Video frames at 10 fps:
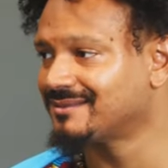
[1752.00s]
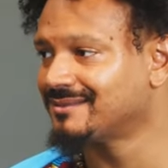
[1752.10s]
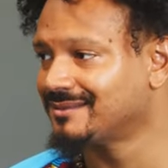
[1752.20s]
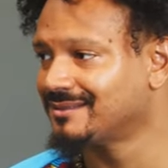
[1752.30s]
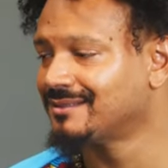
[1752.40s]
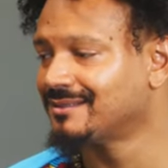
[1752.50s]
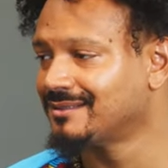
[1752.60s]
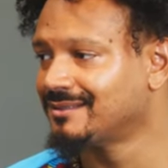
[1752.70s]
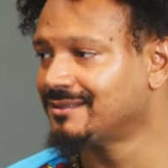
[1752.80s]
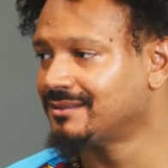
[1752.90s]

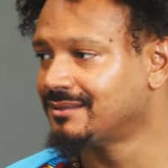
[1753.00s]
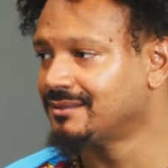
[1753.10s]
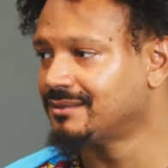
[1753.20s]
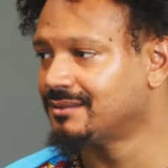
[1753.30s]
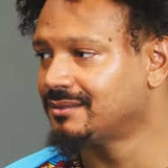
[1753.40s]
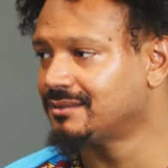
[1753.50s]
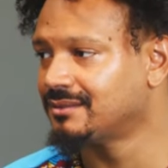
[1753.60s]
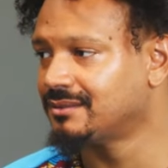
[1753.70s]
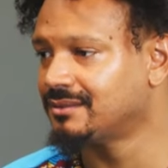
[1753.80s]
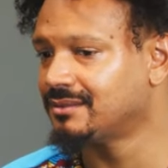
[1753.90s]

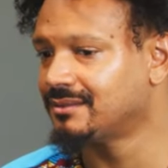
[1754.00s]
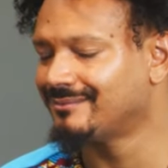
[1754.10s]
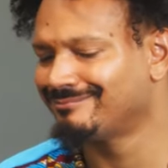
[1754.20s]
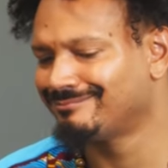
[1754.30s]
[no speech]